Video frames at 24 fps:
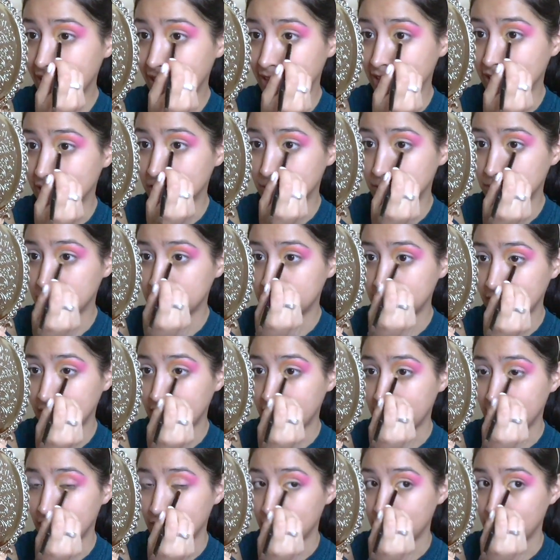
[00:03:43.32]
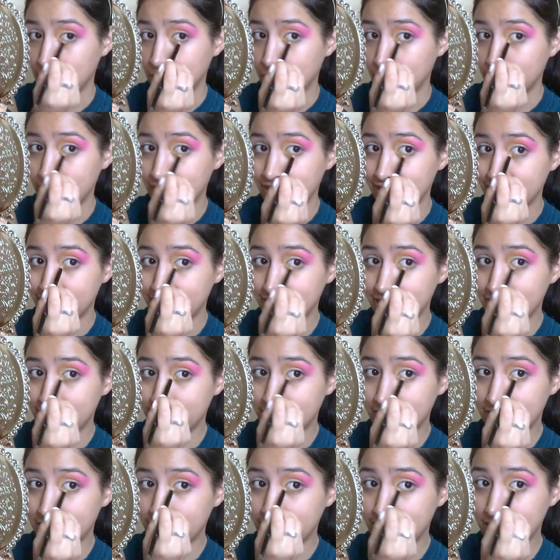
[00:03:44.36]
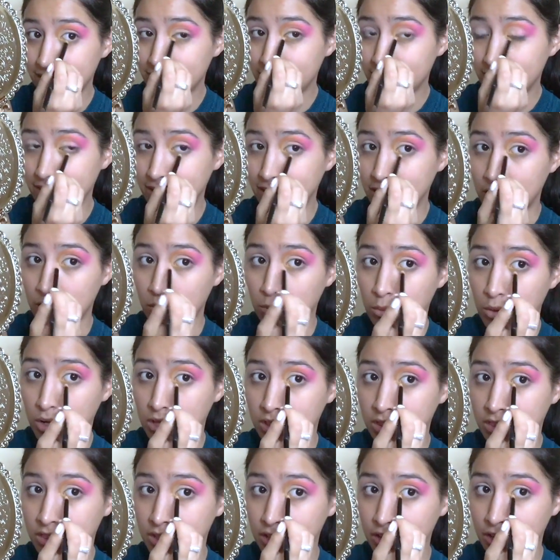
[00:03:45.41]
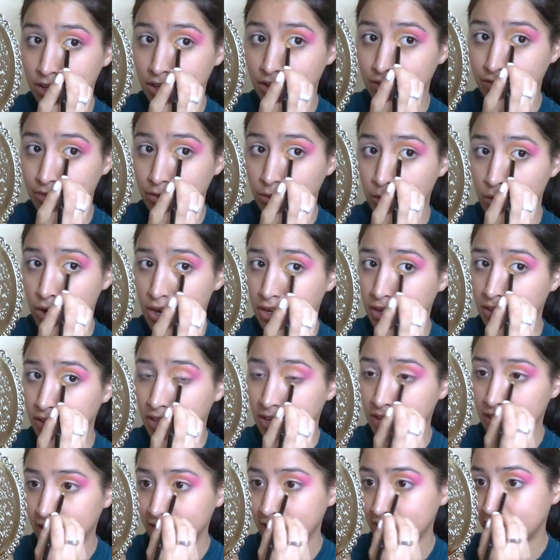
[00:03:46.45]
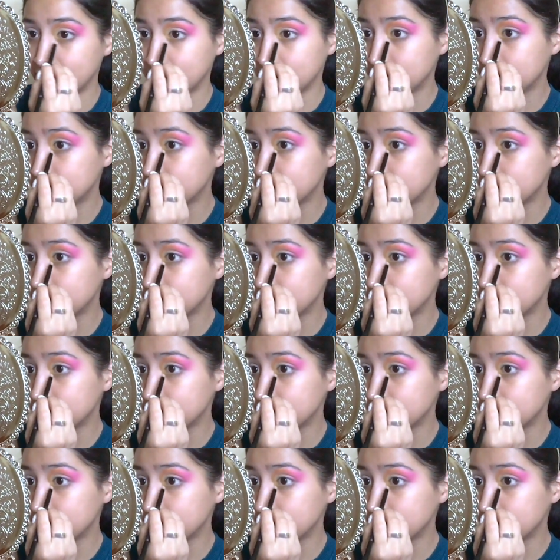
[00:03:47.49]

And just put the yellow near 1/3 of the waterline.